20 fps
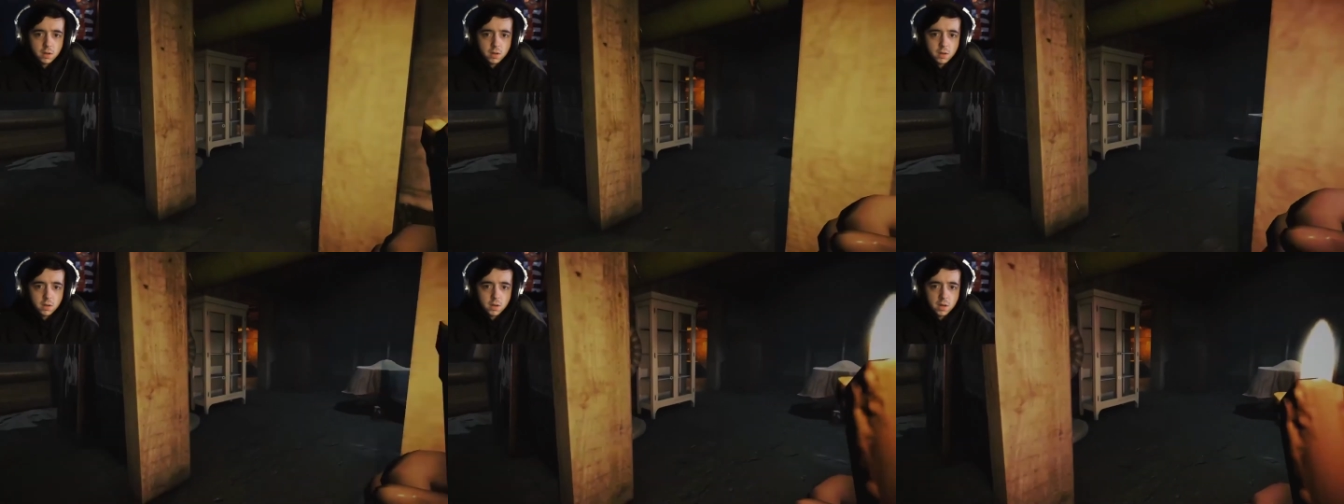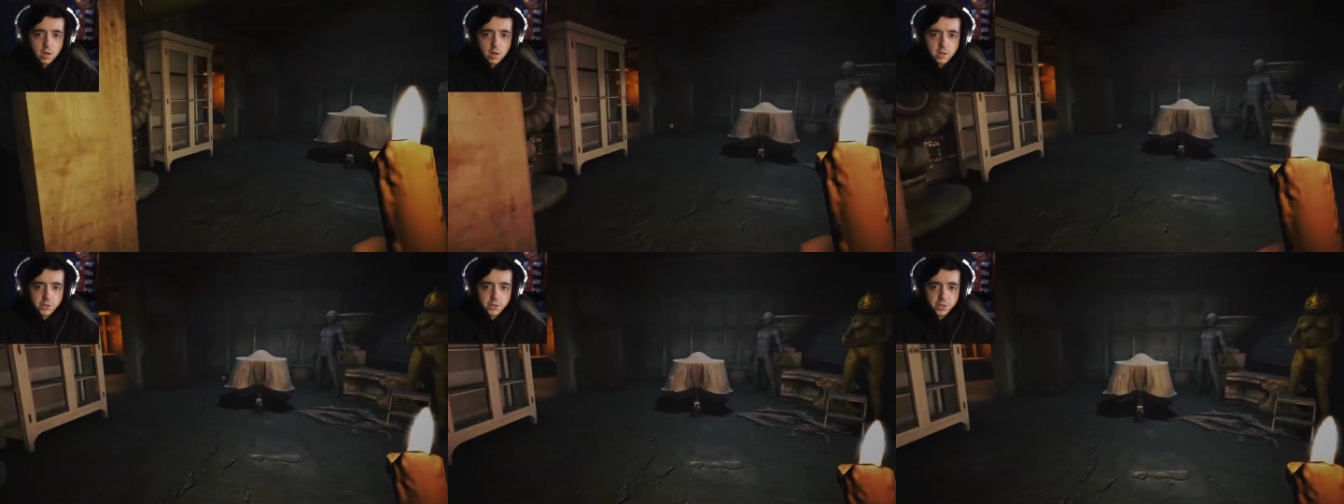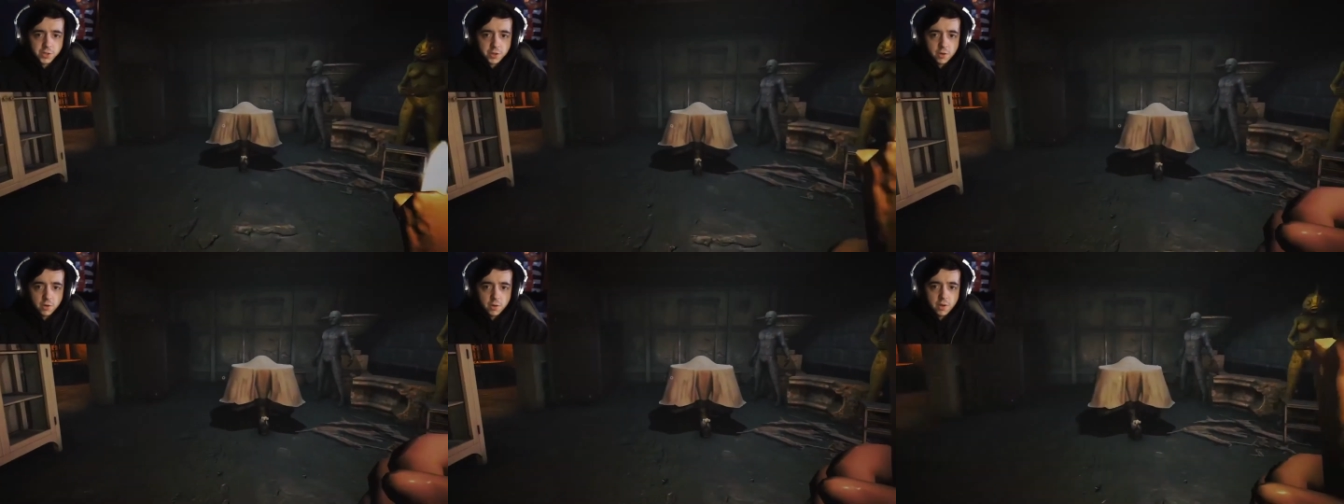
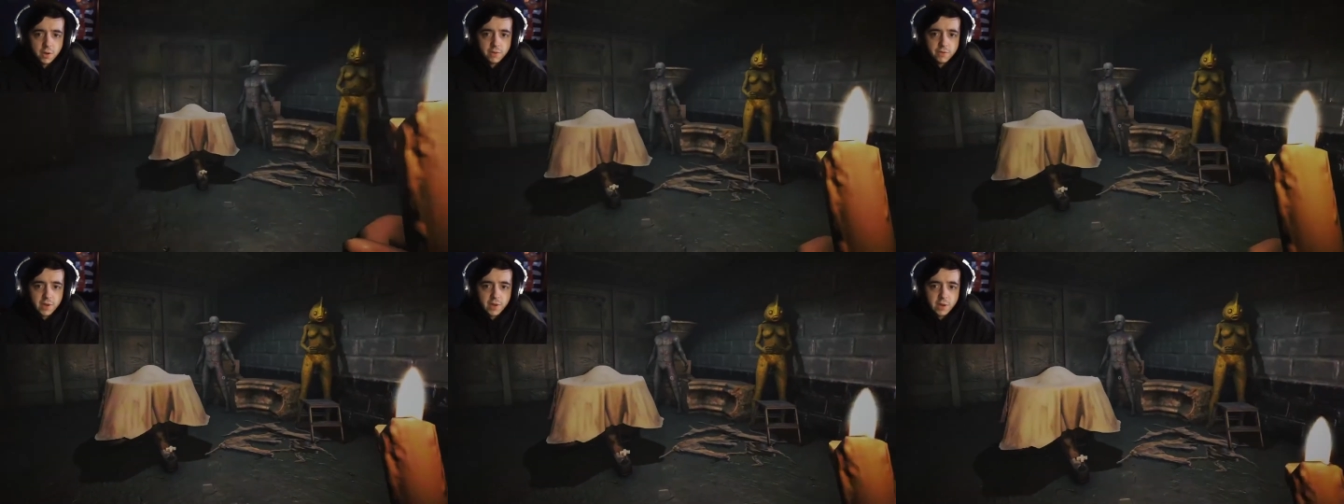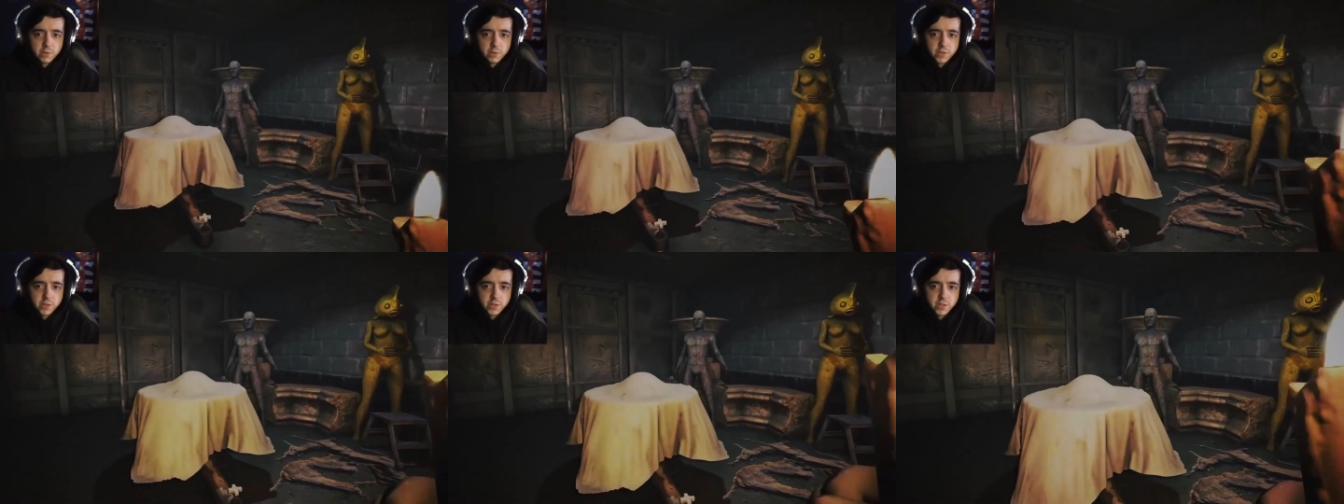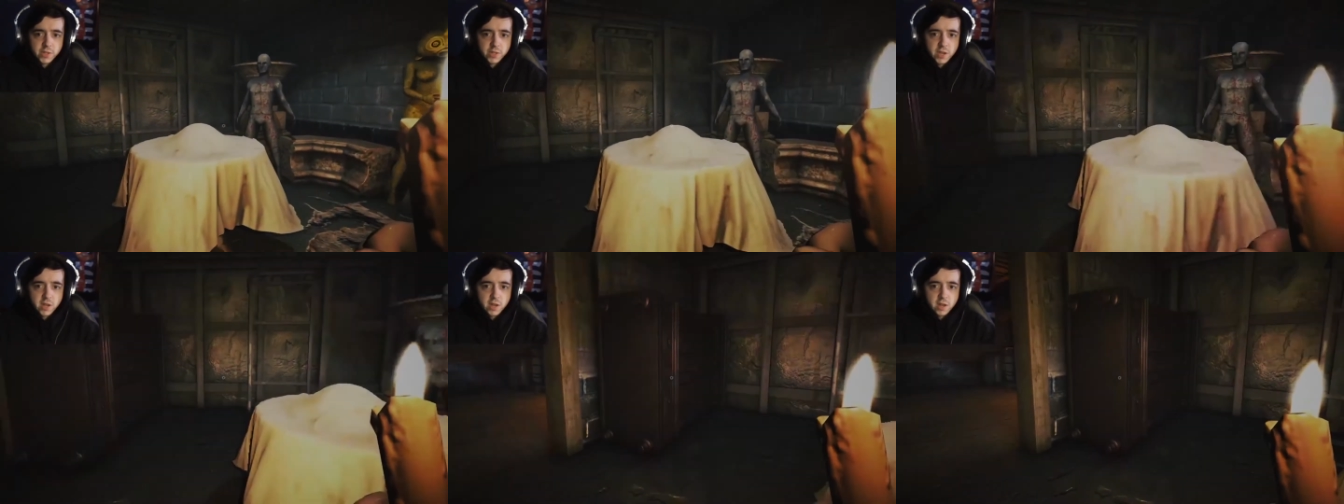Also, if I was this
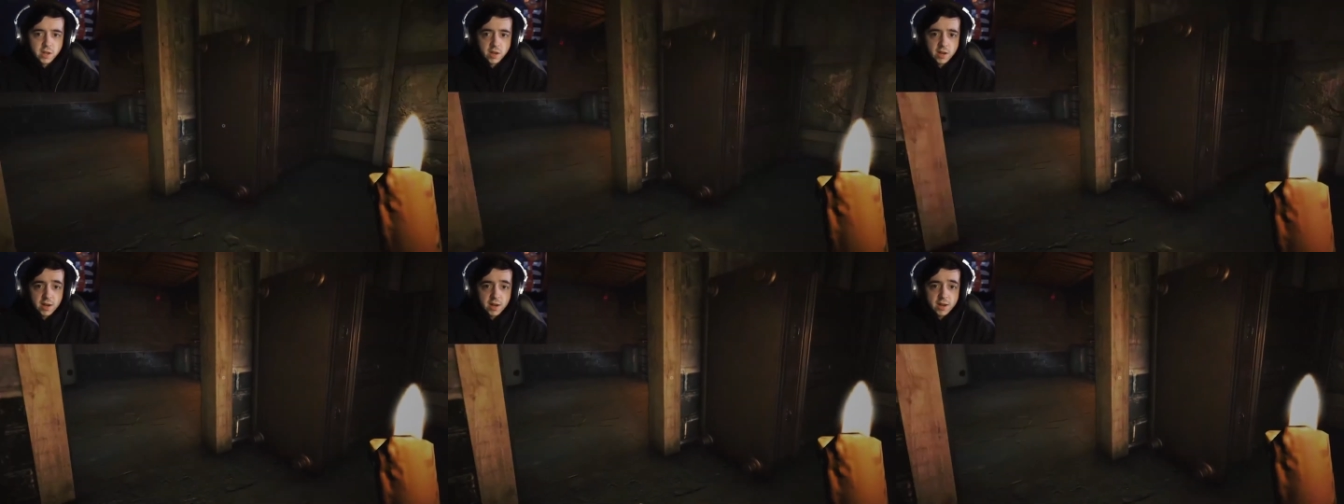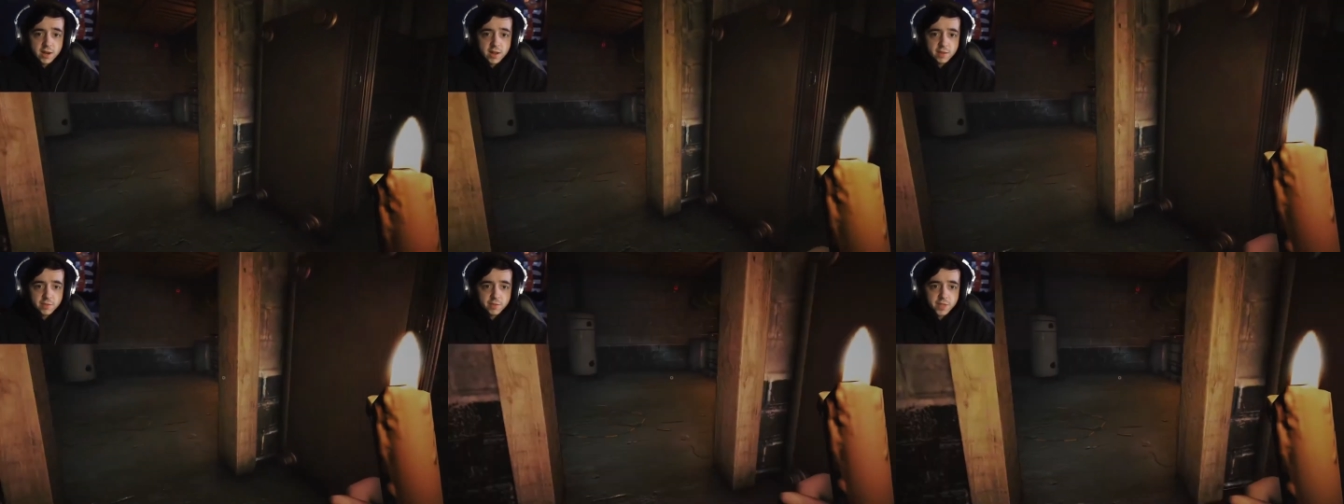kid, I'd have